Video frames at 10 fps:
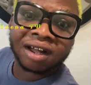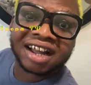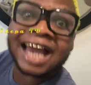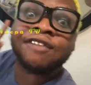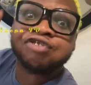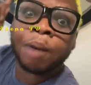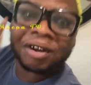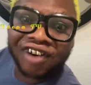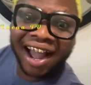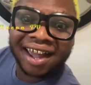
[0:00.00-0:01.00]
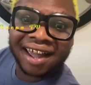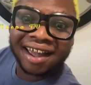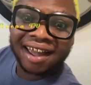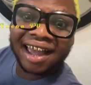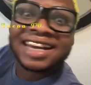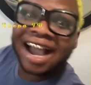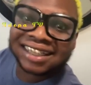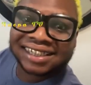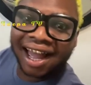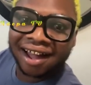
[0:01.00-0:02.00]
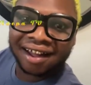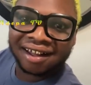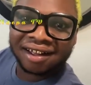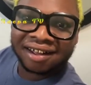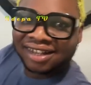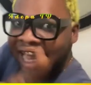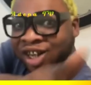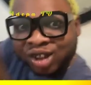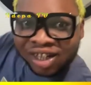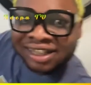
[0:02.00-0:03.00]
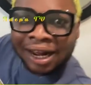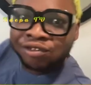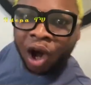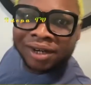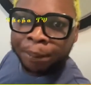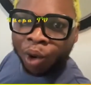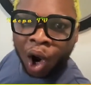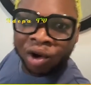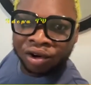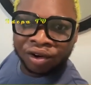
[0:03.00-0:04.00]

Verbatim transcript: Ghana for Befa, Edia Casa. Then you shouldn't have gone there, bro.